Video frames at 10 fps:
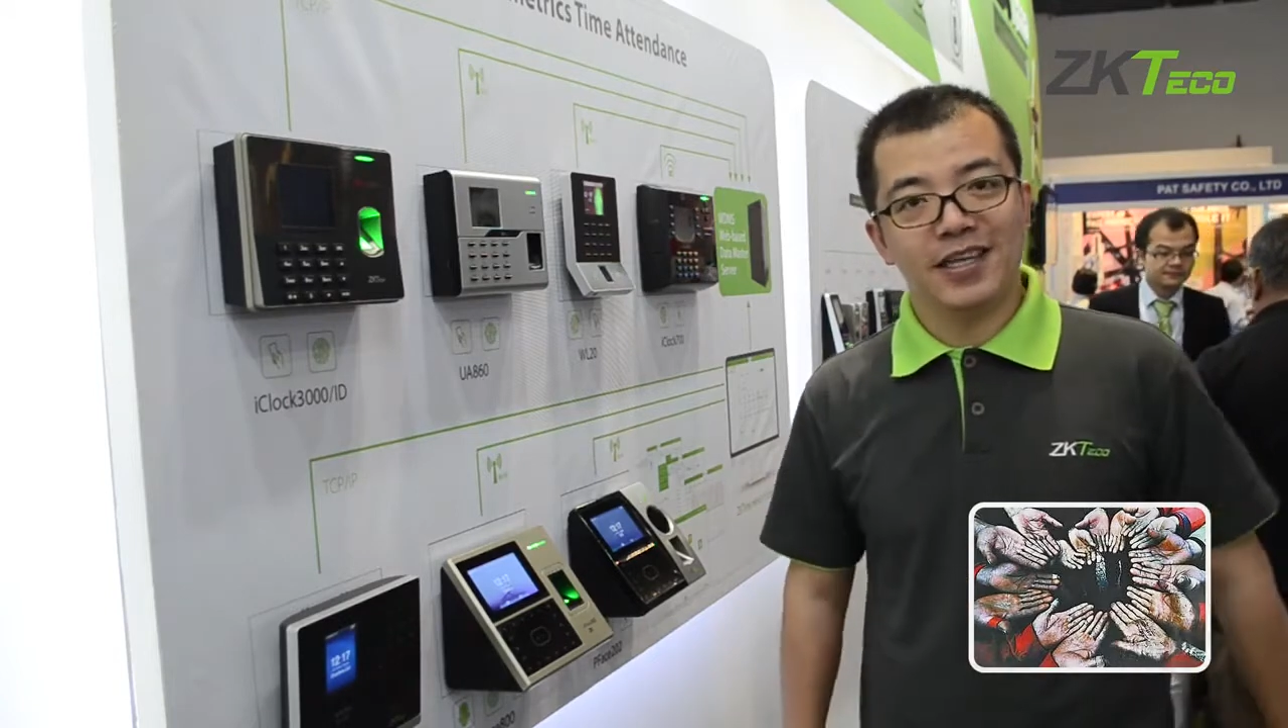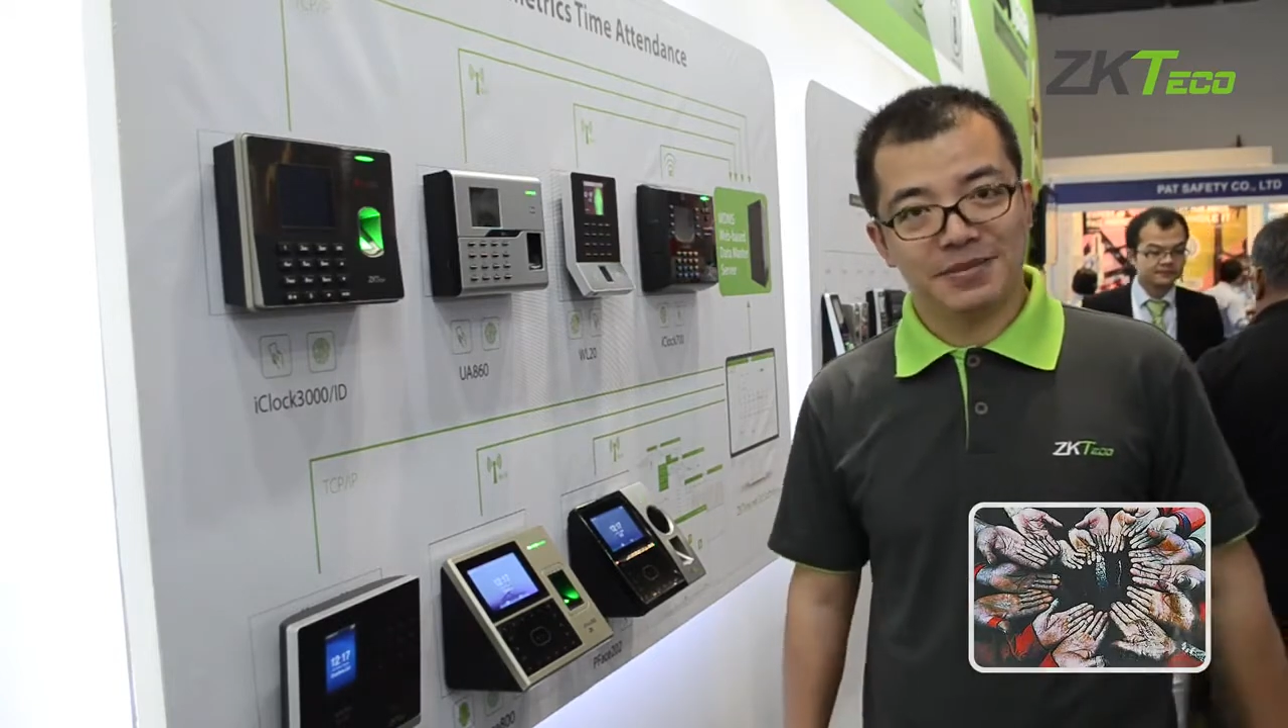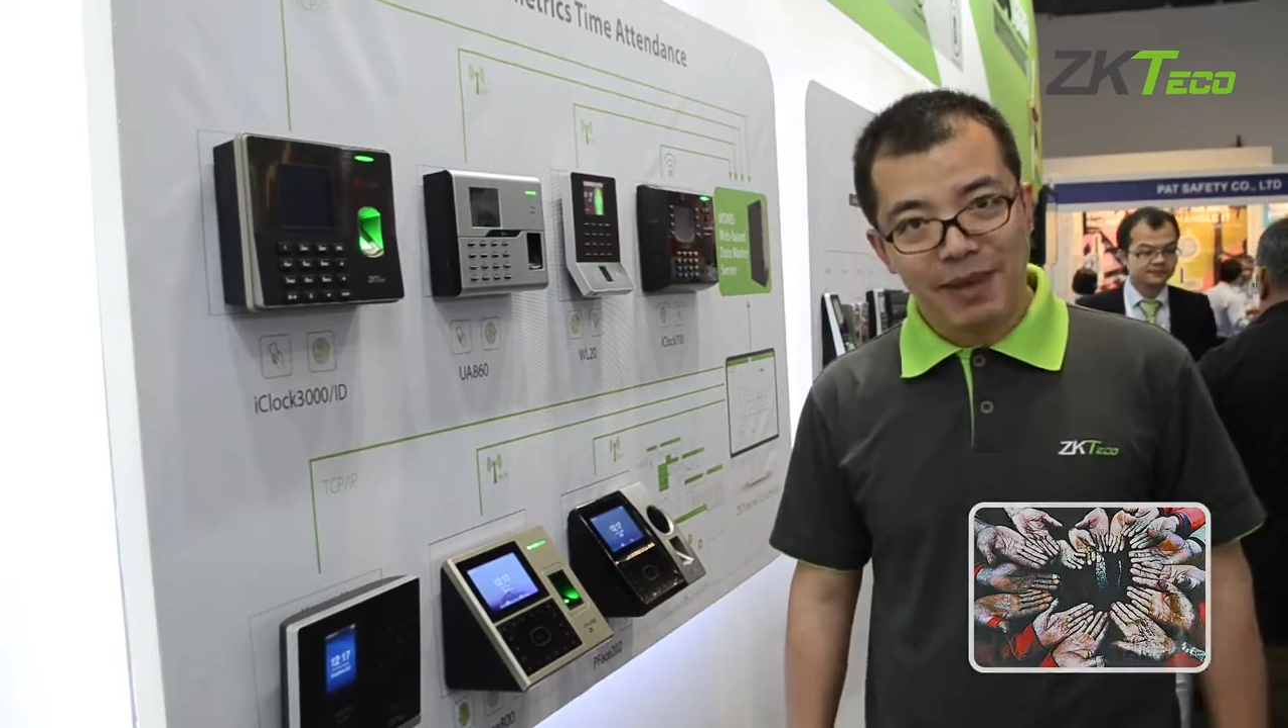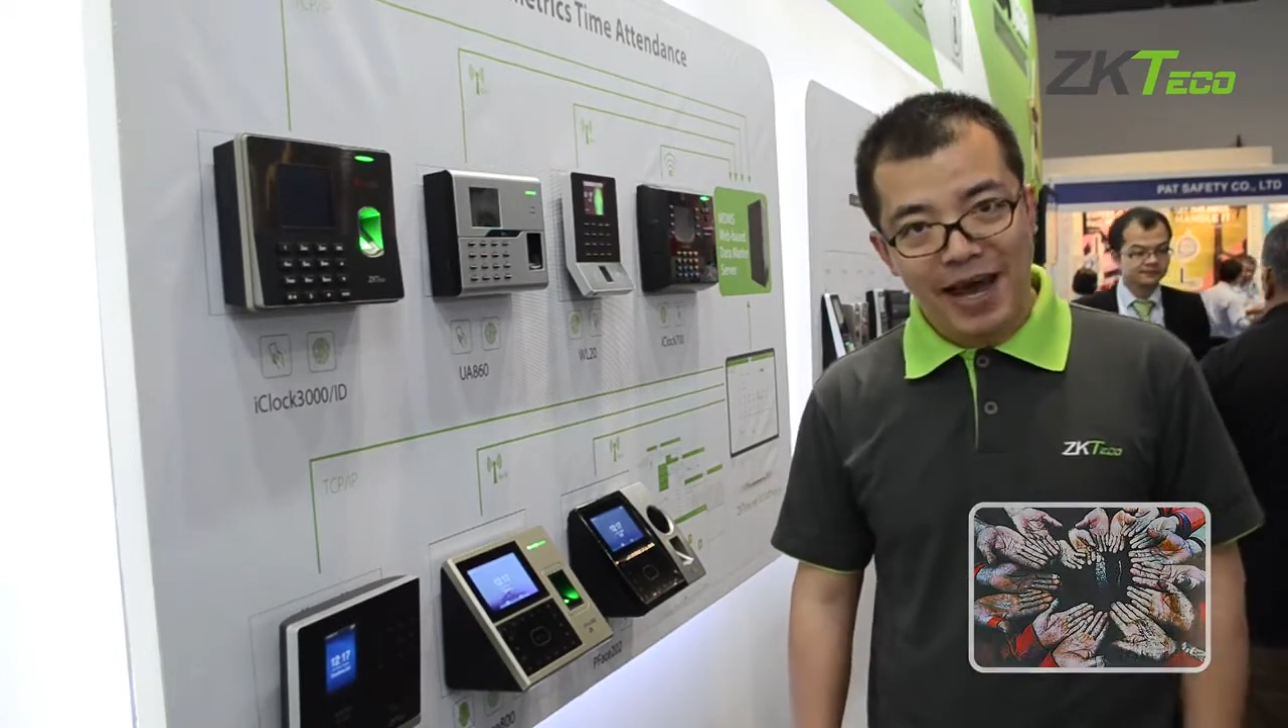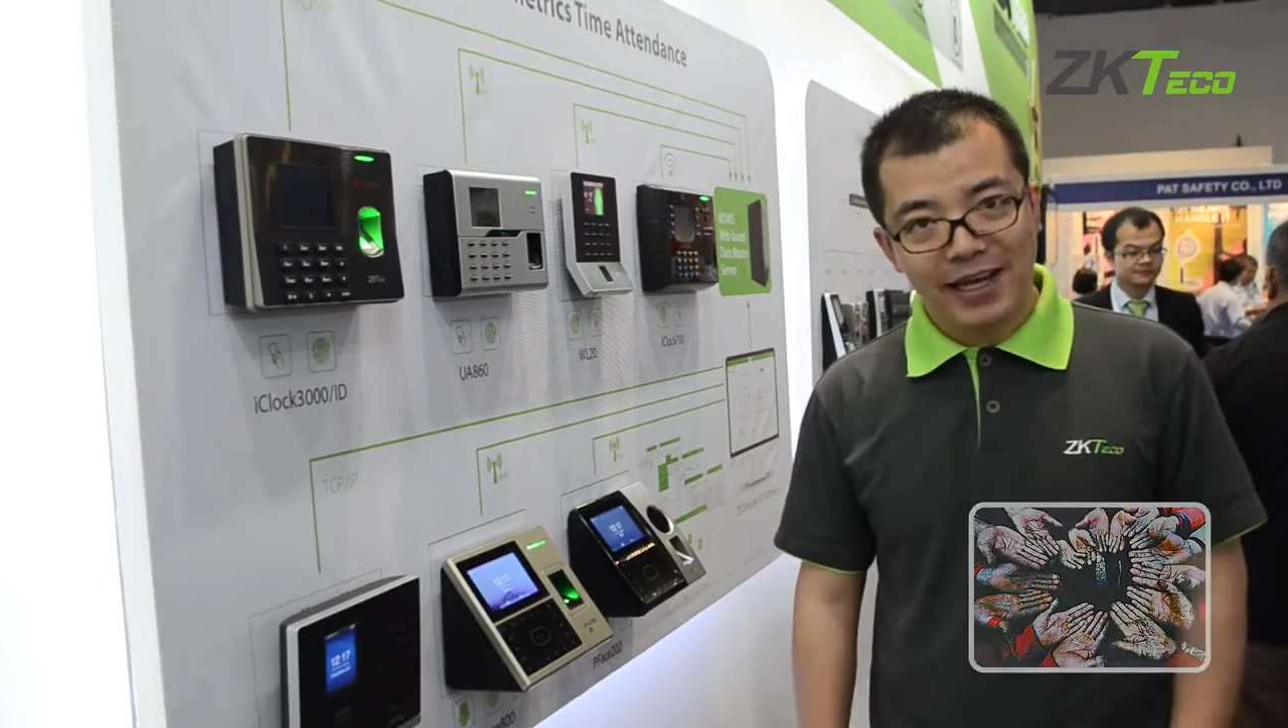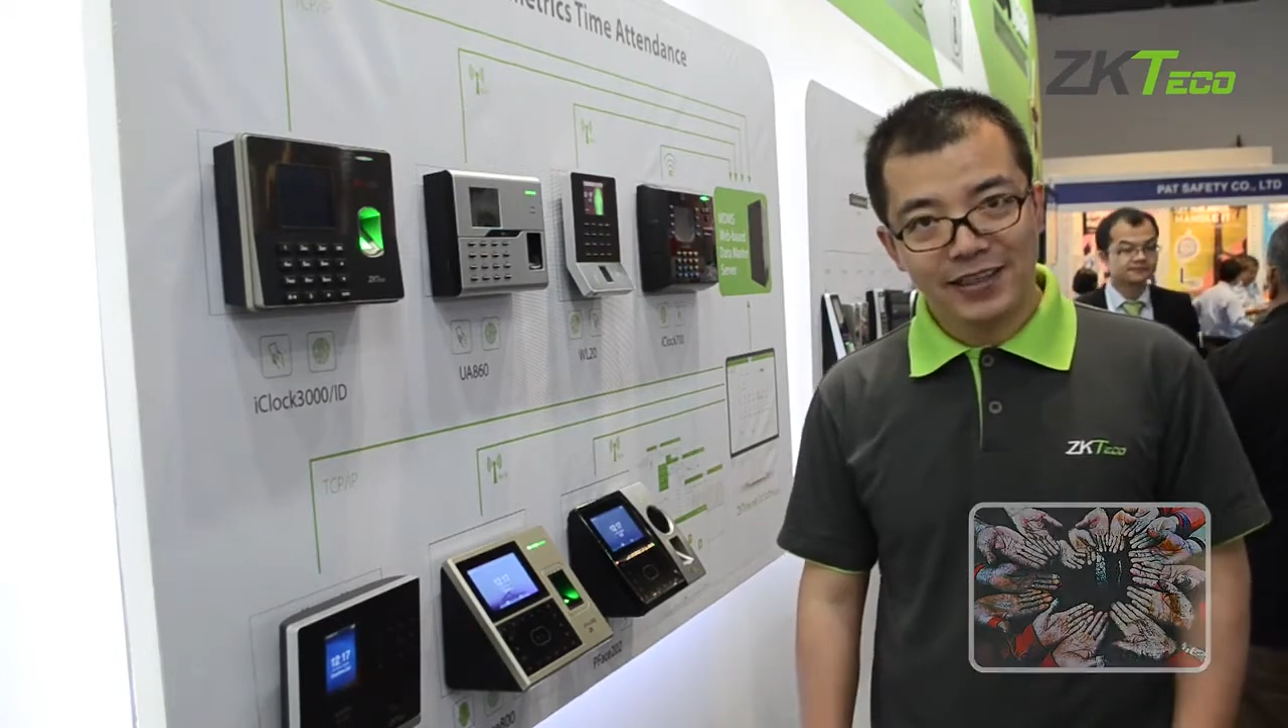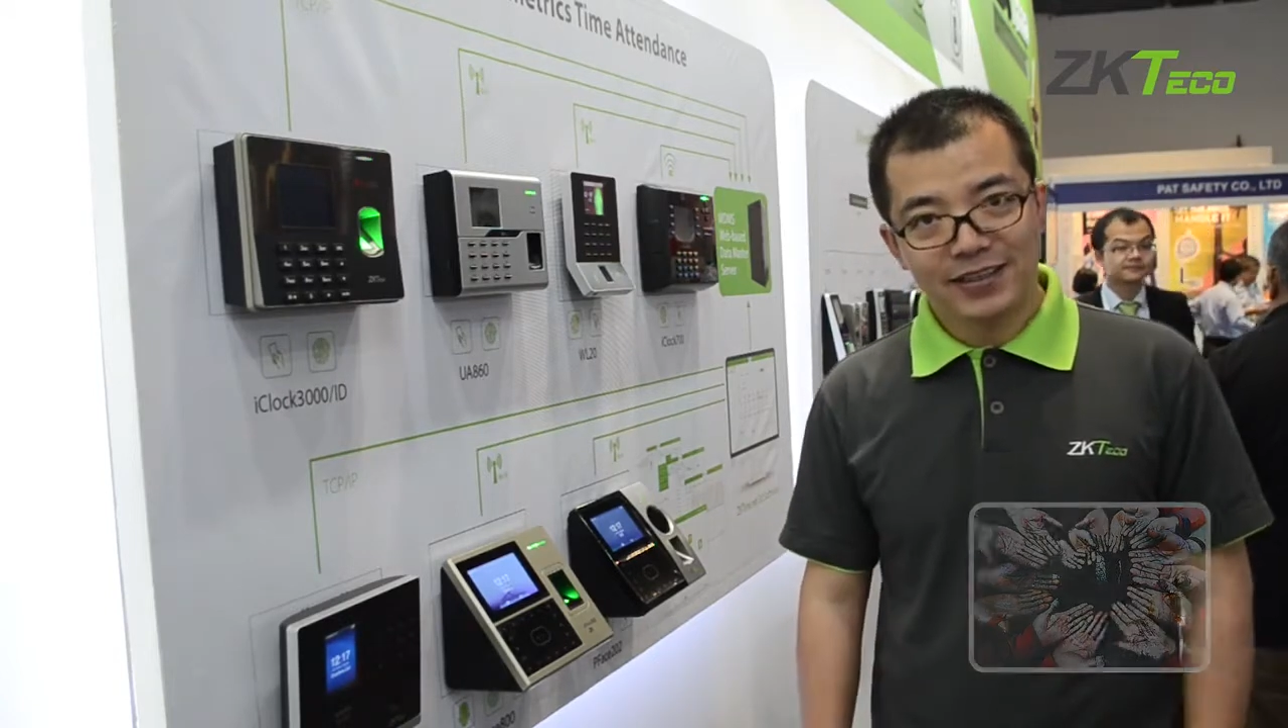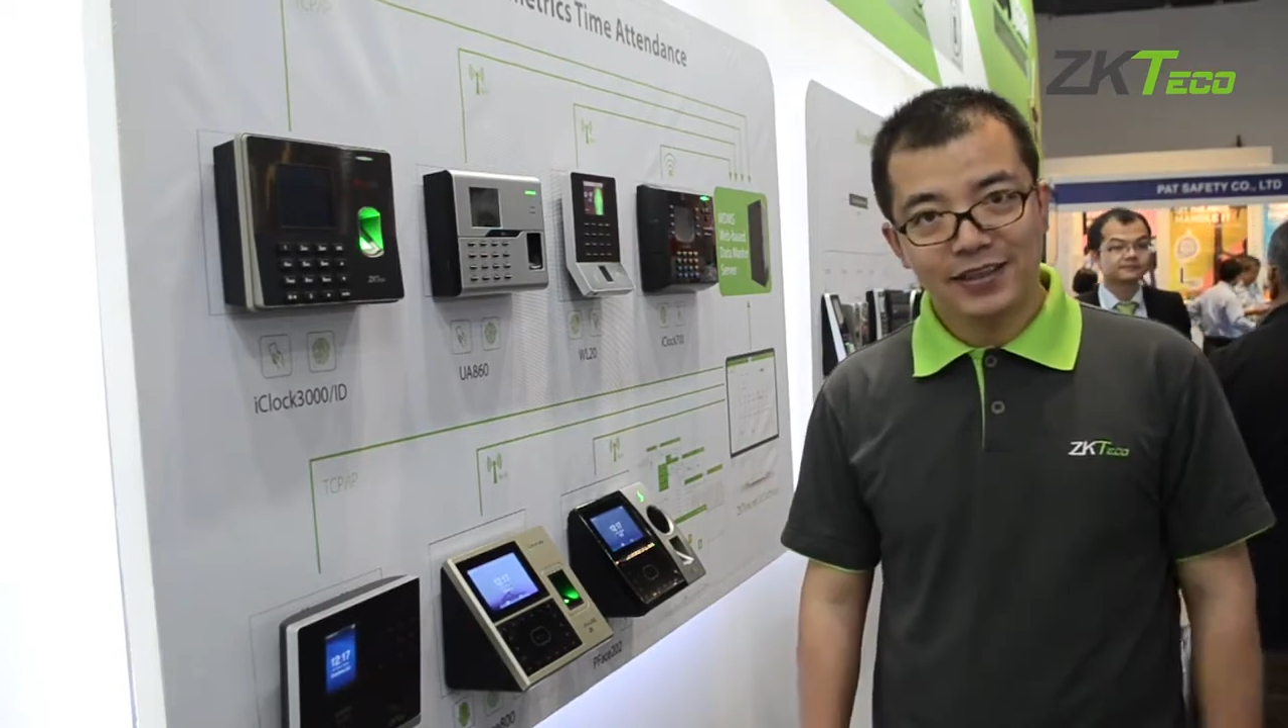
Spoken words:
is bad.